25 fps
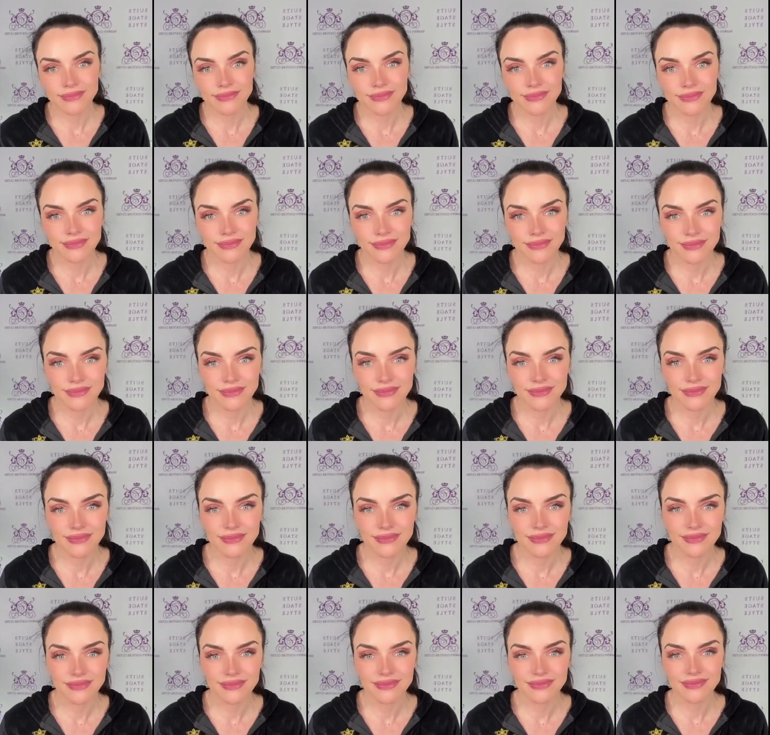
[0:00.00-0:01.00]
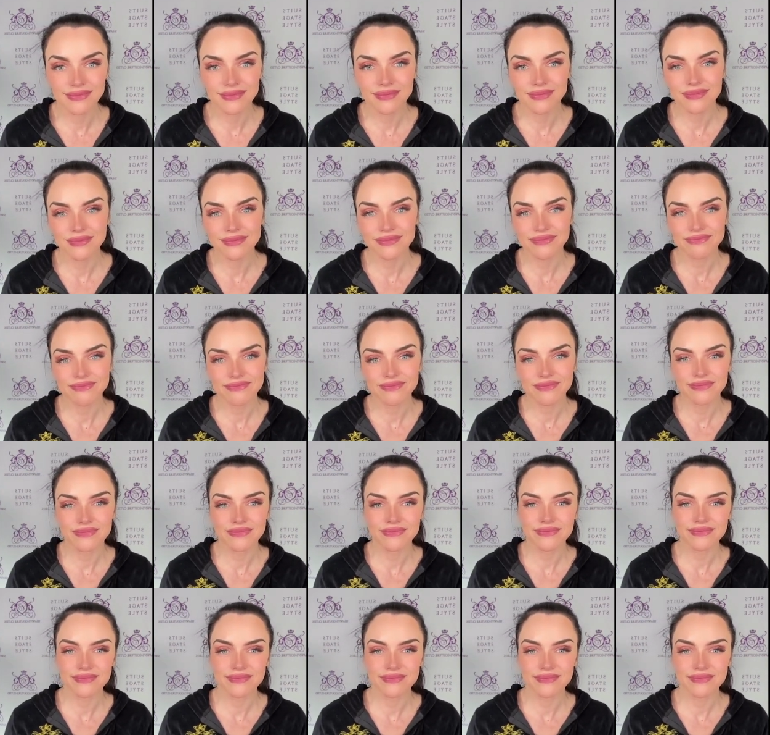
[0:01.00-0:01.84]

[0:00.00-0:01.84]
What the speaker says: Nothing is said.